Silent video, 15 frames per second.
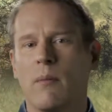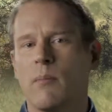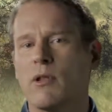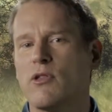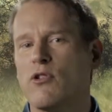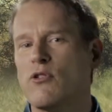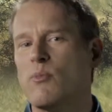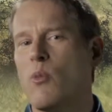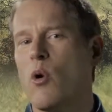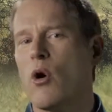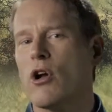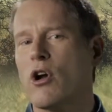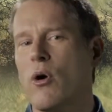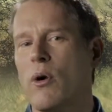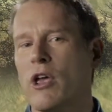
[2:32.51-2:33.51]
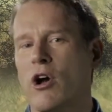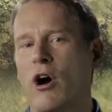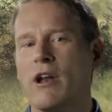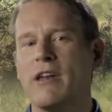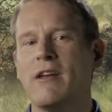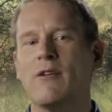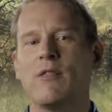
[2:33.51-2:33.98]
But there's more going
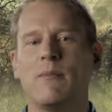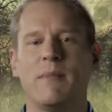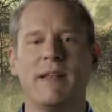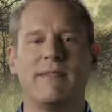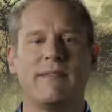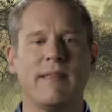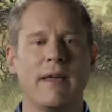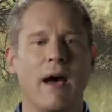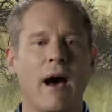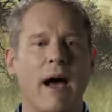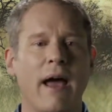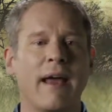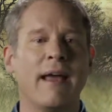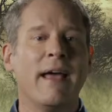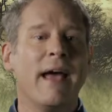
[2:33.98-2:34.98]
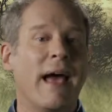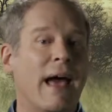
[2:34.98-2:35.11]
on here than meets the eye.